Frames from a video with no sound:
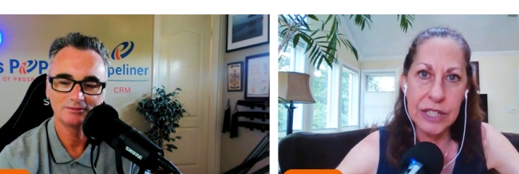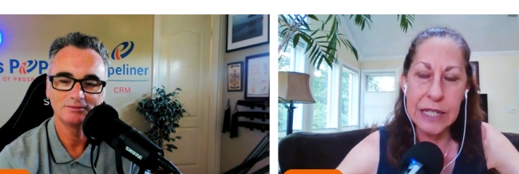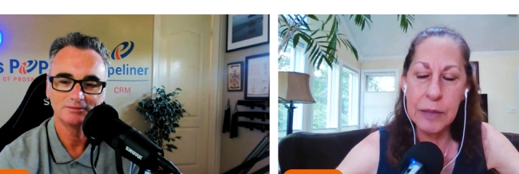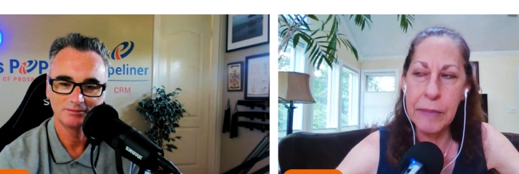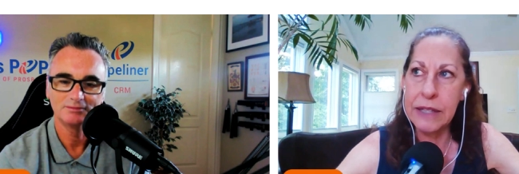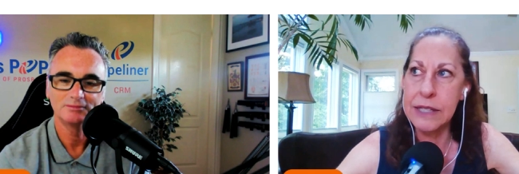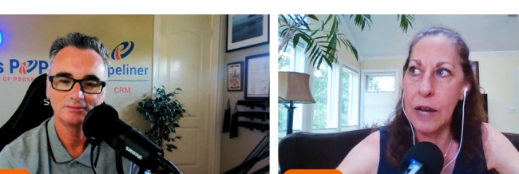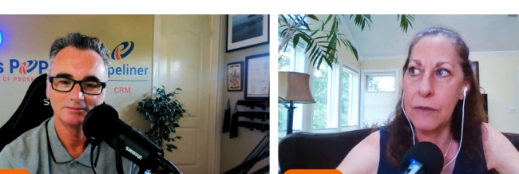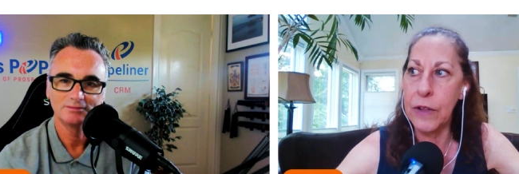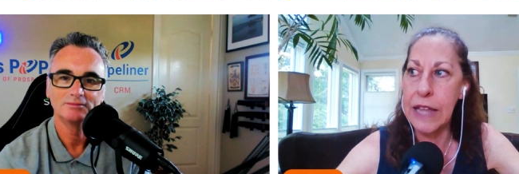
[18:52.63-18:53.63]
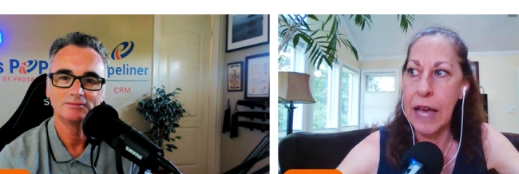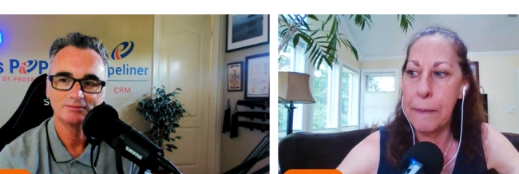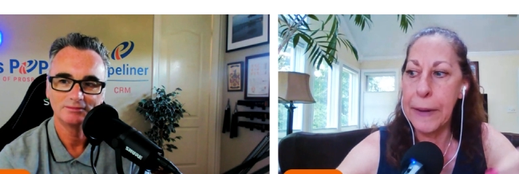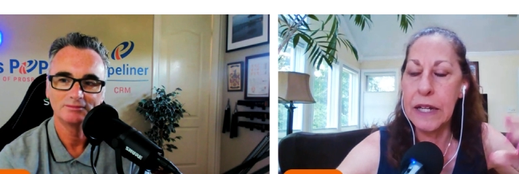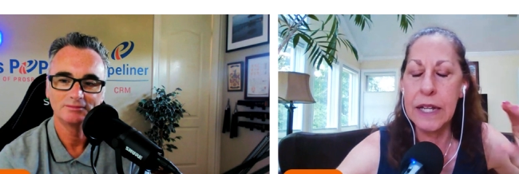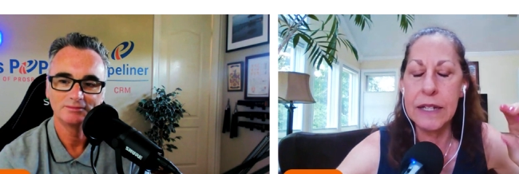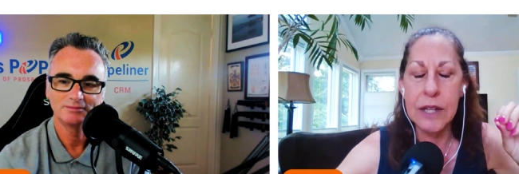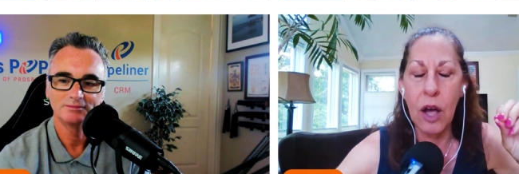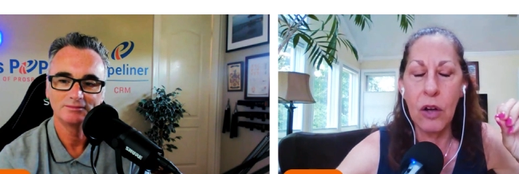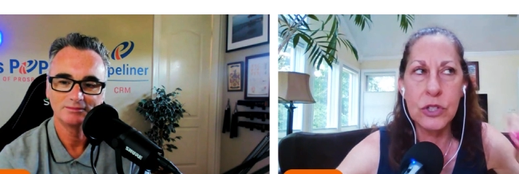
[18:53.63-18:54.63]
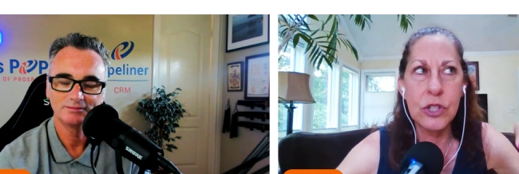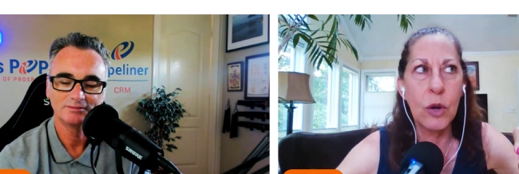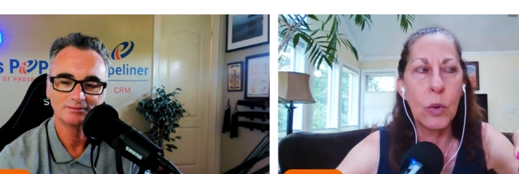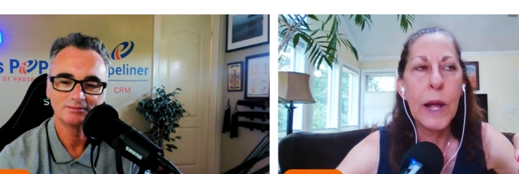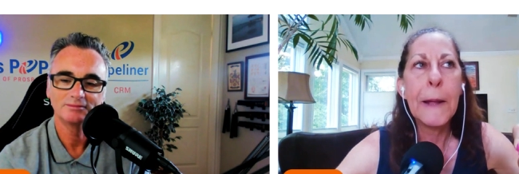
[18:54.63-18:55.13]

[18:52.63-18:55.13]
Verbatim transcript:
Speaker 1: team and stuff like that, but it's also